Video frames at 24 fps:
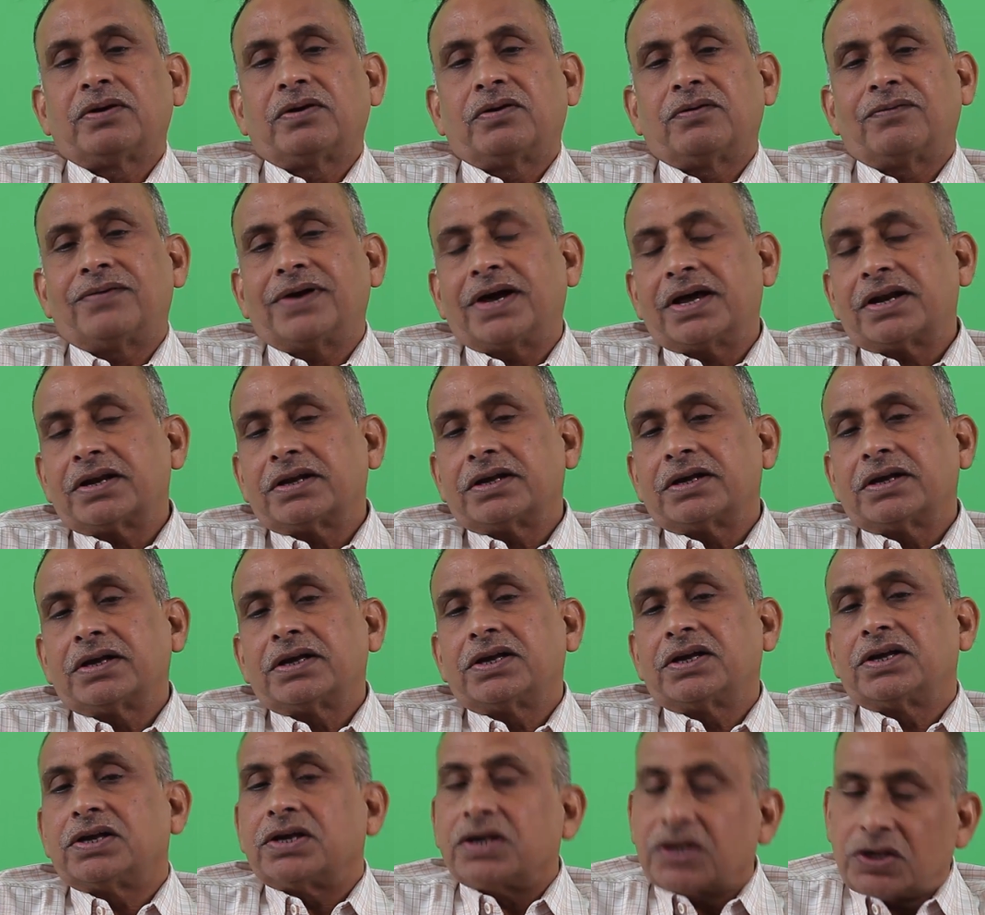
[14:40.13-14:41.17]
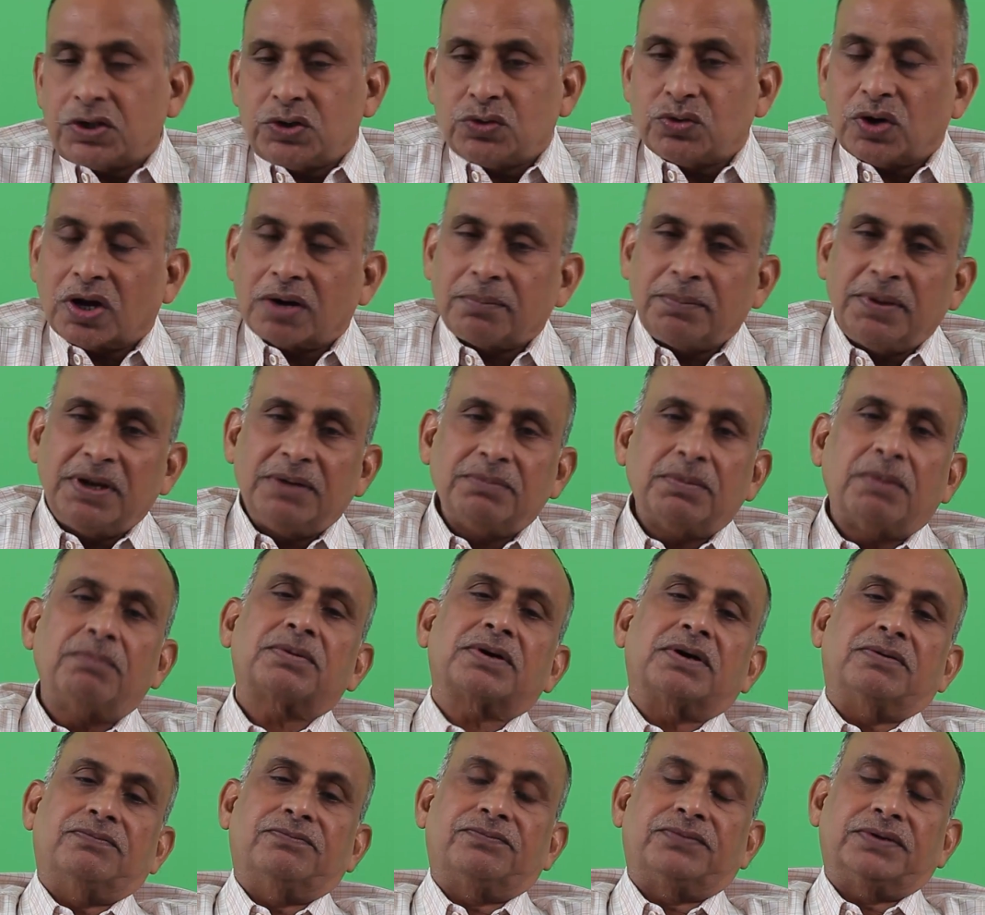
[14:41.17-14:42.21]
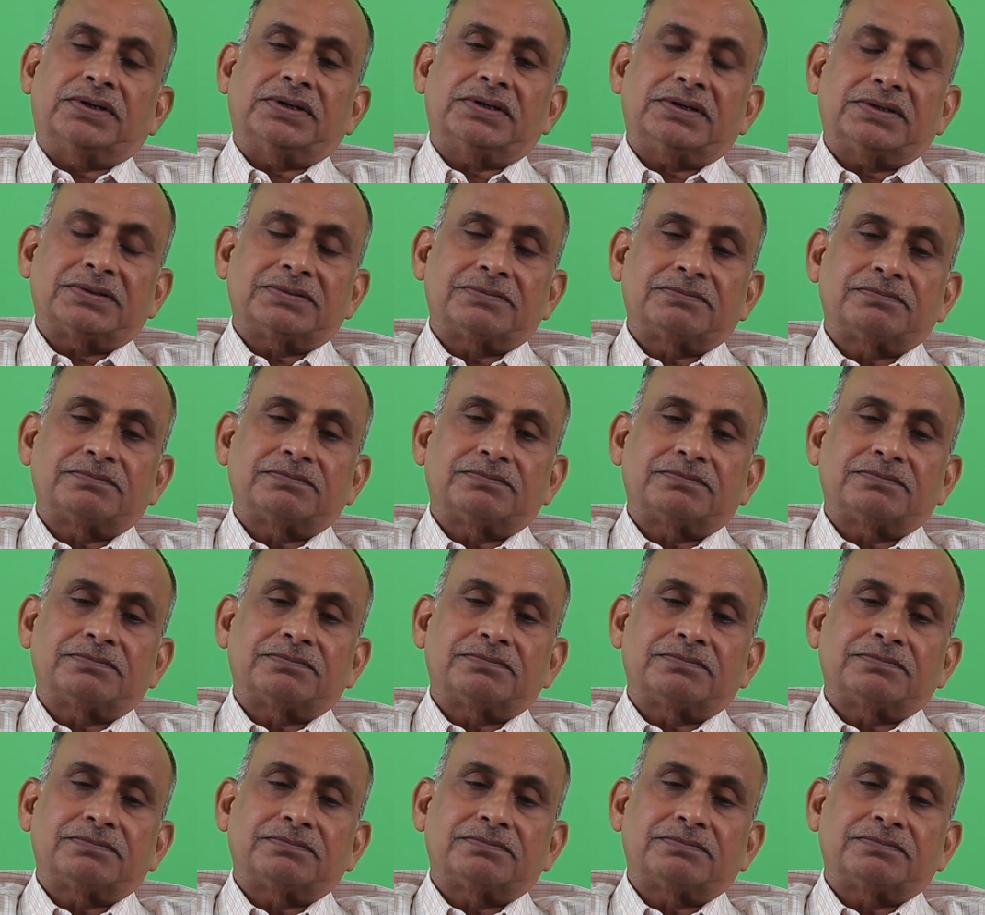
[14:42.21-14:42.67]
where your minimum comfort